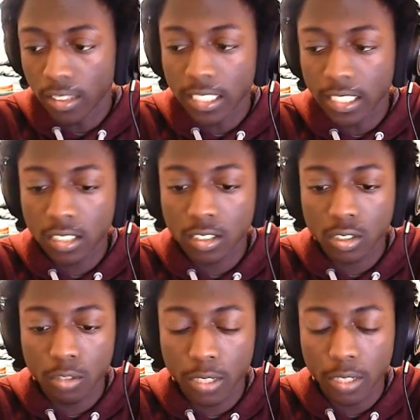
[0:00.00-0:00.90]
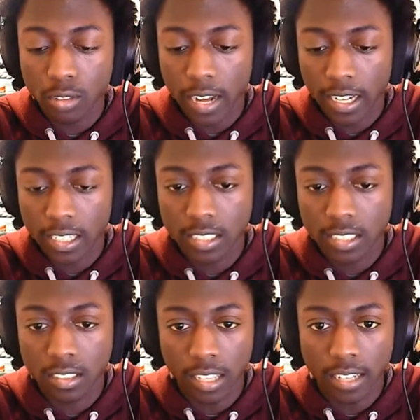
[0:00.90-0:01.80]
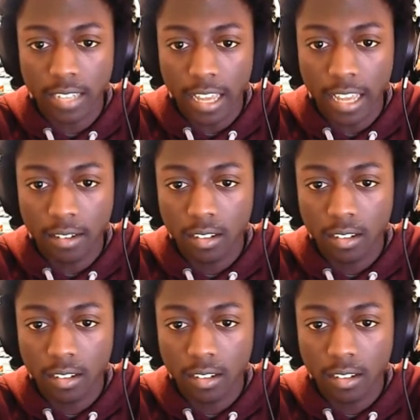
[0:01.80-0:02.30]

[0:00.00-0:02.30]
This is assuming Dragon is dead.